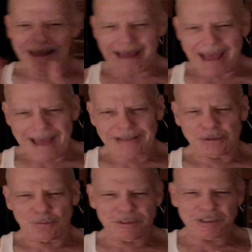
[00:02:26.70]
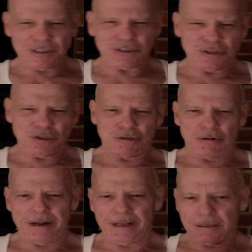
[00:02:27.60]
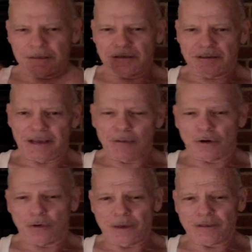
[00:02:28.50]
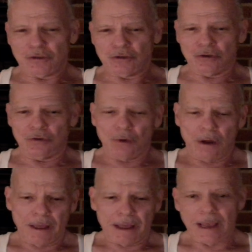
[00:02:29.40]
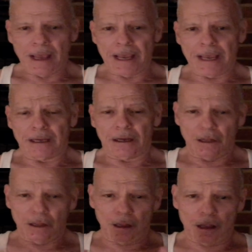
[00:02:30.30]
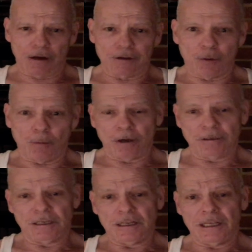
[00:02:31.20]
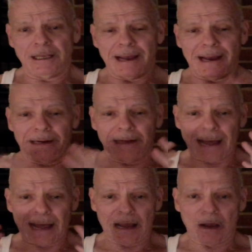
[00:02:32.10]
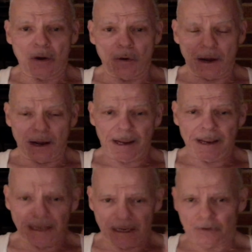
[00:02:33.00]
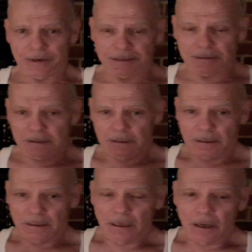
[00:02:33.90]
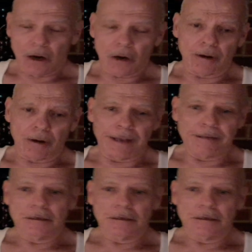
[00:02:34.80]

at Resistance Training. Today we're going to do a Claudio Martini on how I hear it. All right.